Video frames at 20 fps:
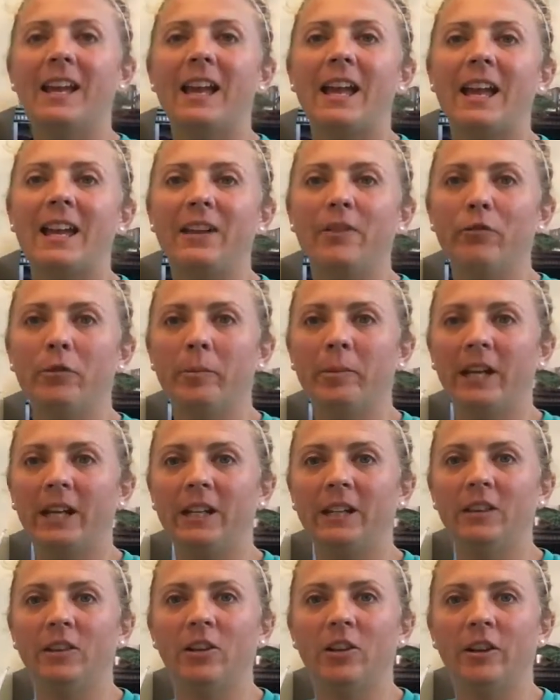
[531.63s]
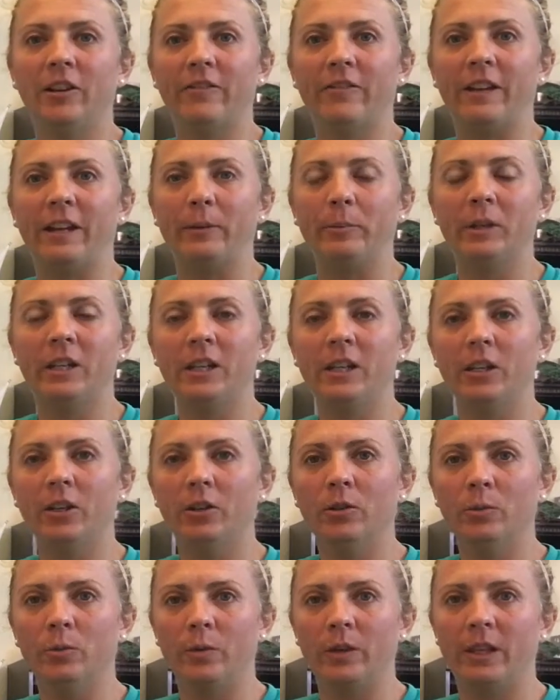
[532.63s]
Hey everybody, Laura Fengman
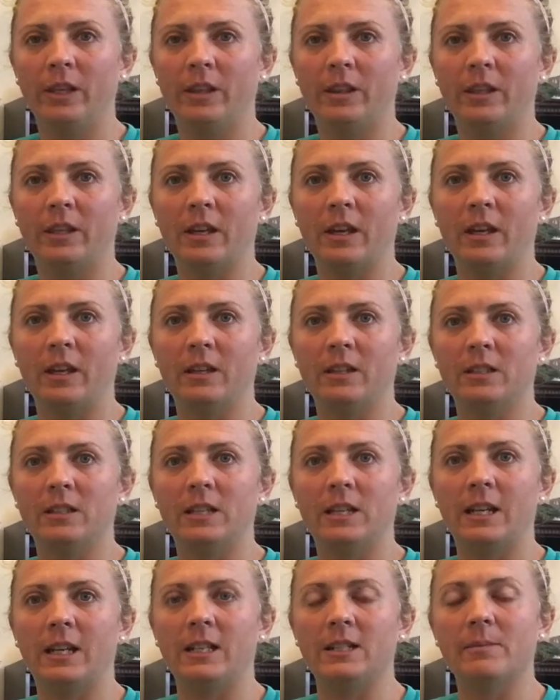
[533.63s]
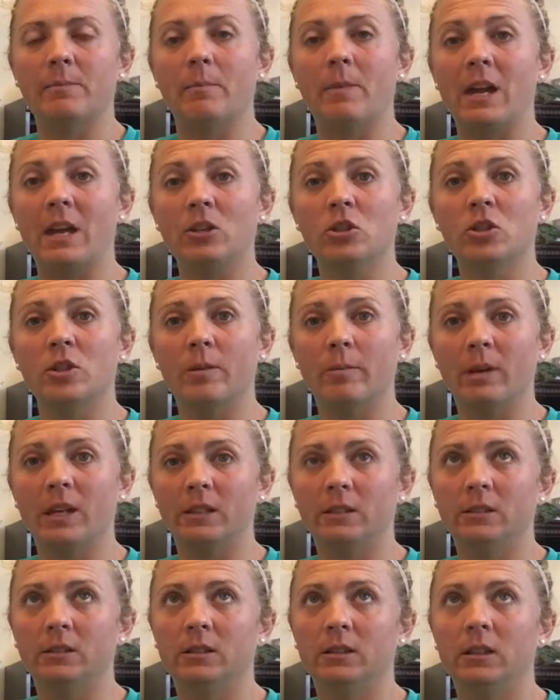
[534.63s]
here with today's Mash the
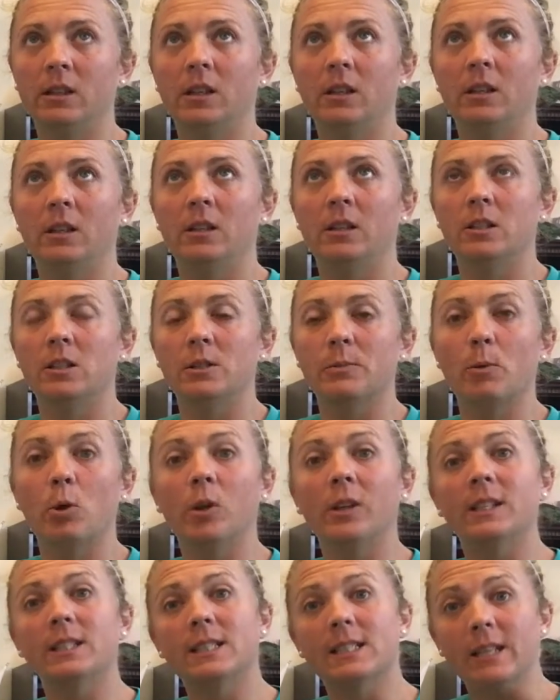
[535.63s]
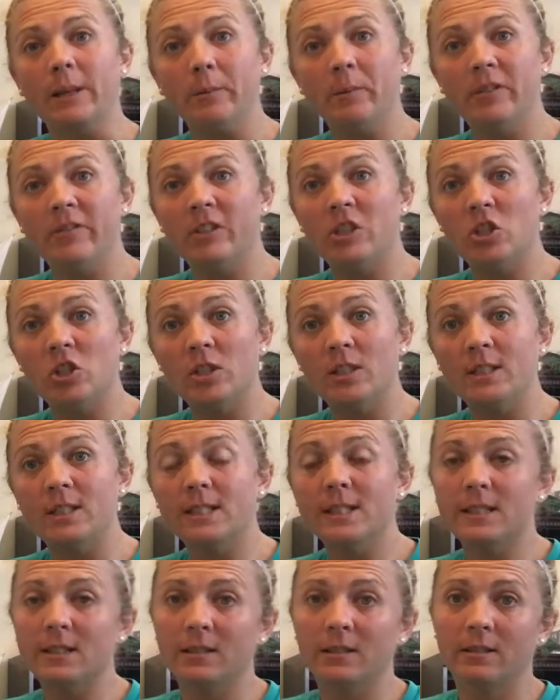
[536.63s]
Button Smokin
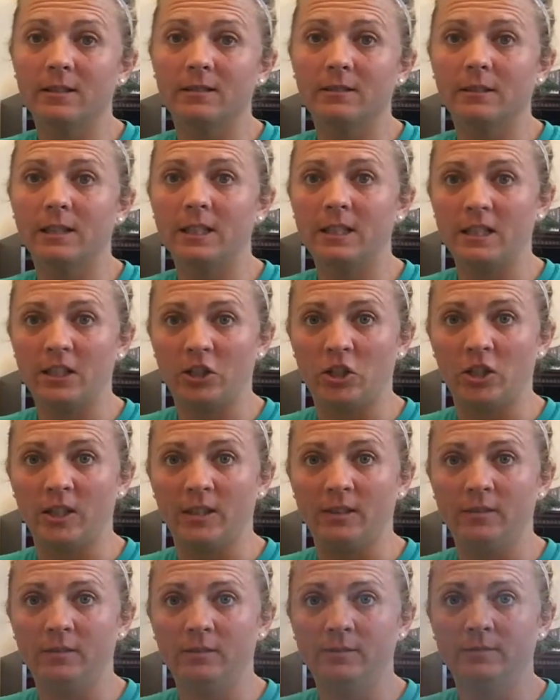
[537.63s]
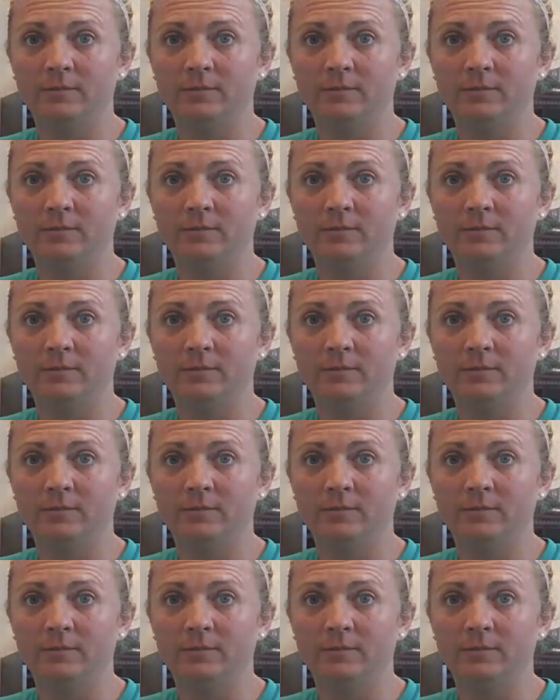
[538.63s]
Subdivisions edition.